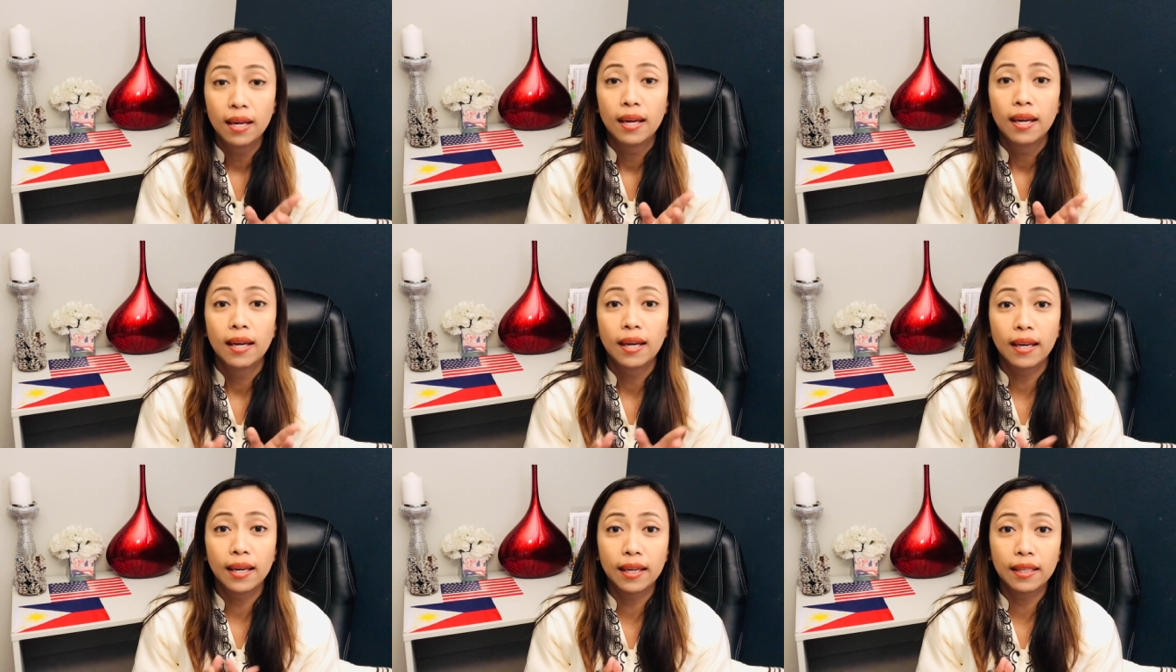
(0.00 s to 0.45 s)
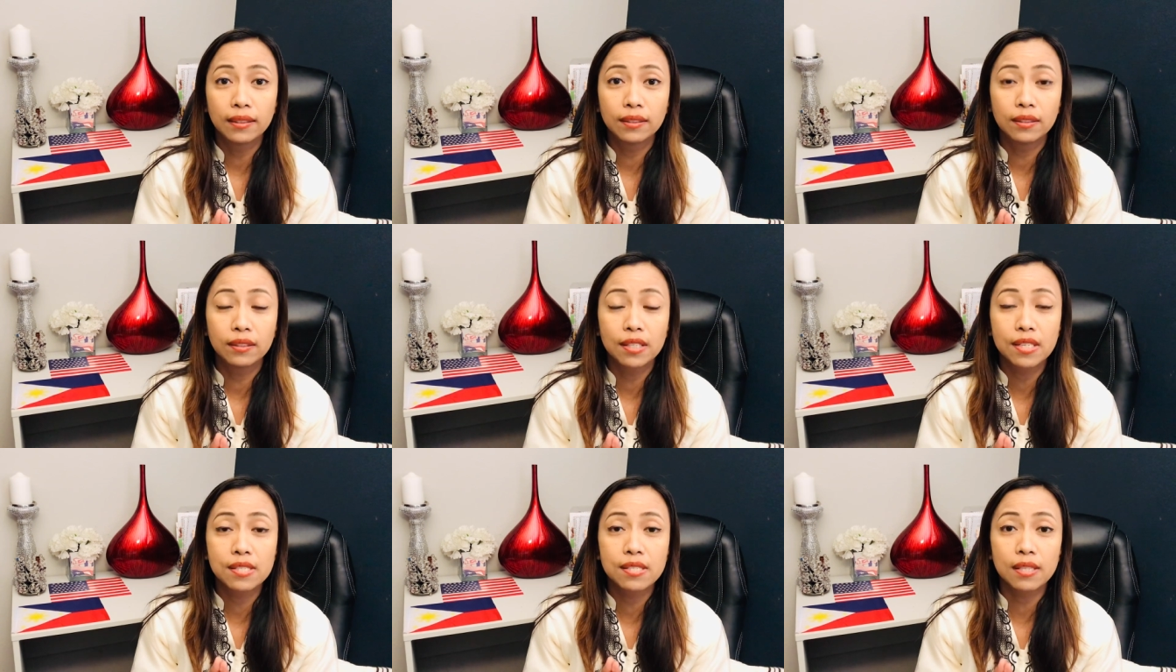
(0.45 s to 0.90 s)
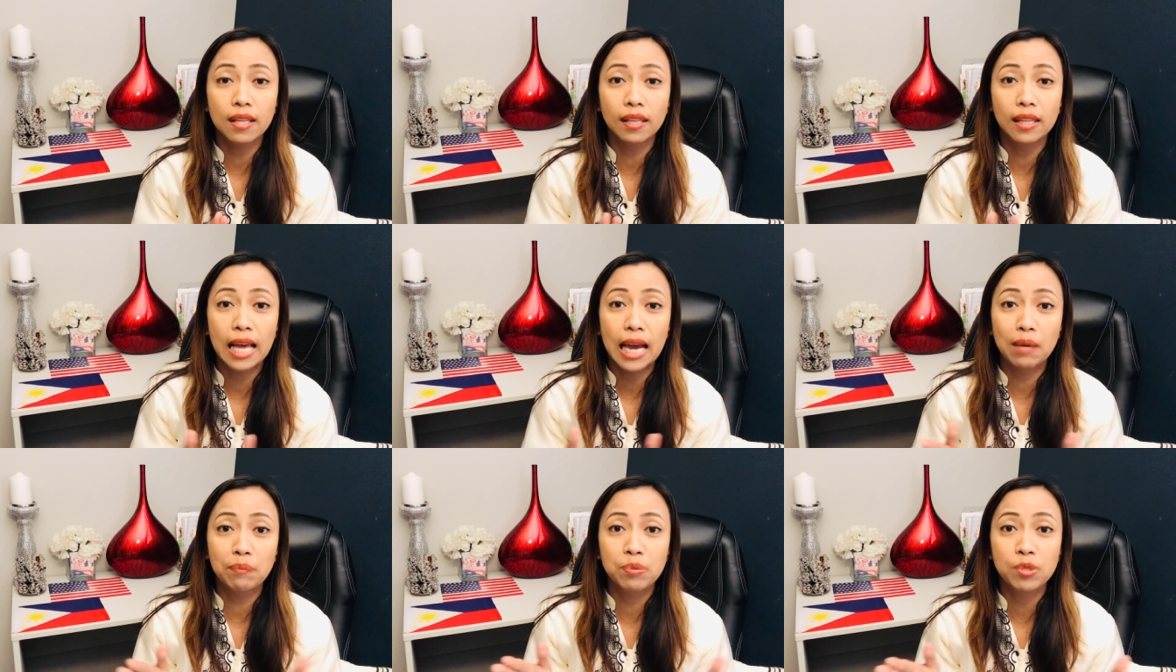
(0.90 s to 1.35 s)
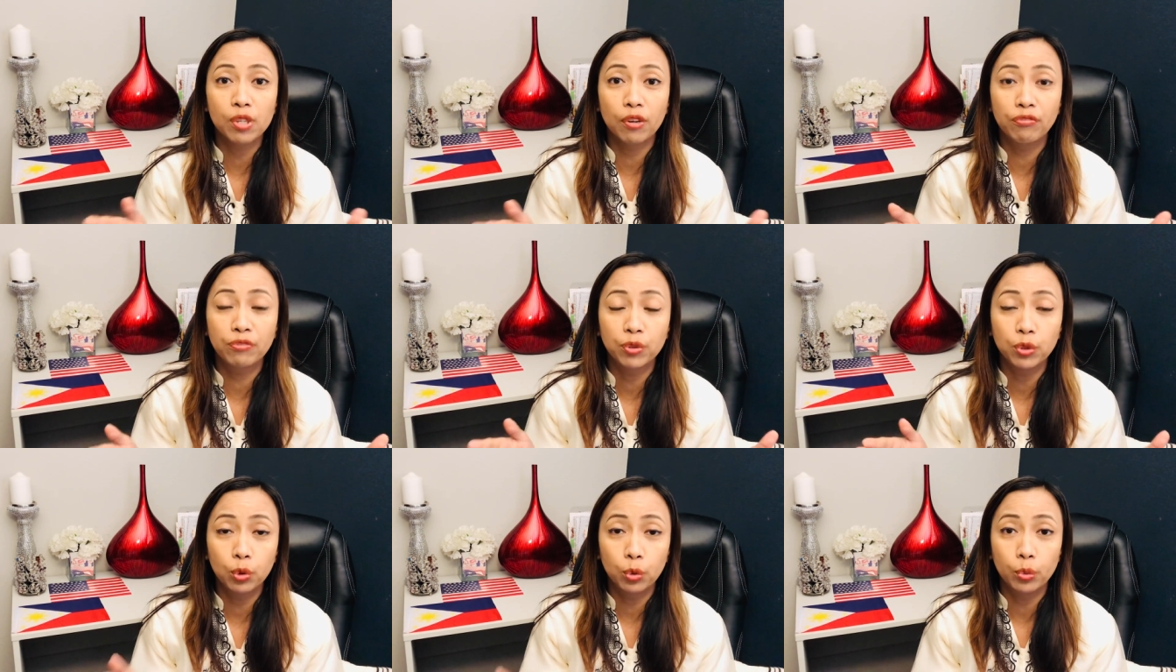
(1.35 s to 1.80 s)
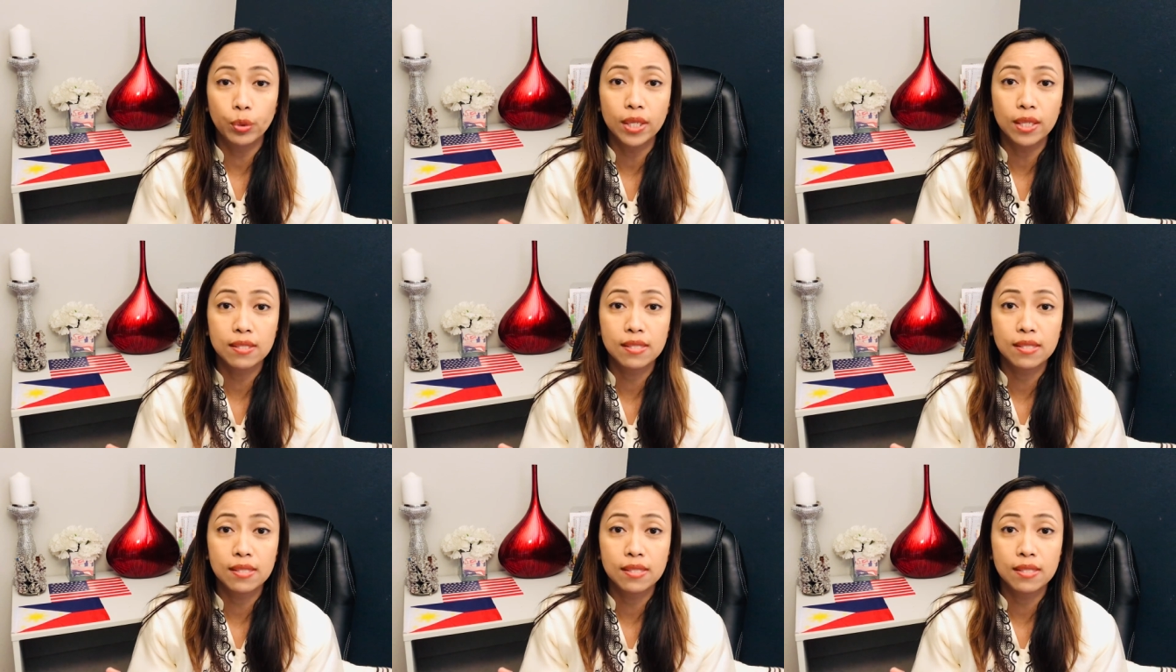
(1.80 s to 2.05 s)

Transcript: and there's a lapse of 2 weeks,